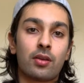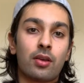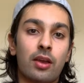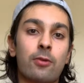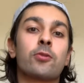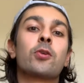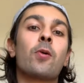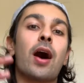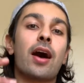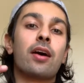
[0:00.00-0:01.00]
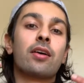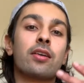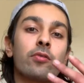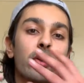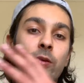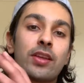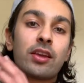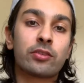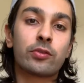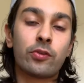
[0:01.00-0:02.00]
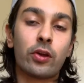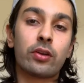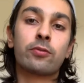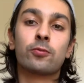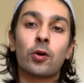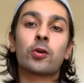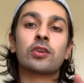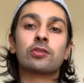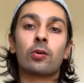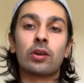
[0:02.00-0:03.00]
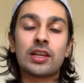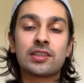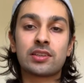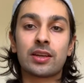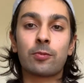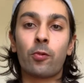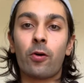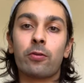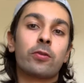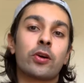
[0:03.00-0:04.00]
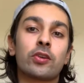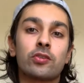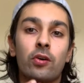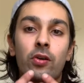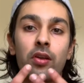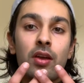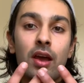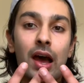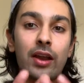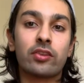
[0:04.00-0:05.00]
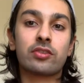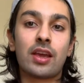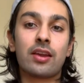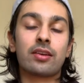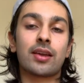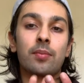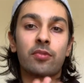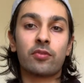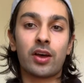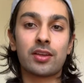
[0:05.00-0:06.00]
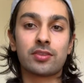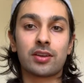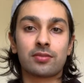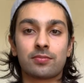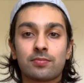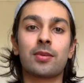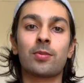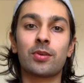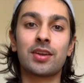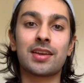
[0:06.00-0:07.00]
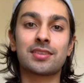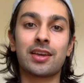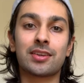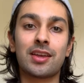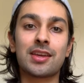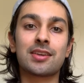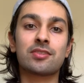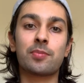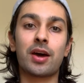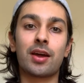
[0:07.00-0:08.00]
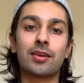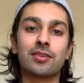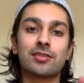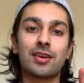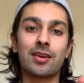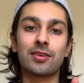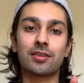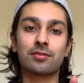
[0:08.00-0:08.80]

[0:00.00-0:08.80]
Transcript: If you are very extroverted, focus on listening more, focus on understanding, empathizing. The next technique is about understanding.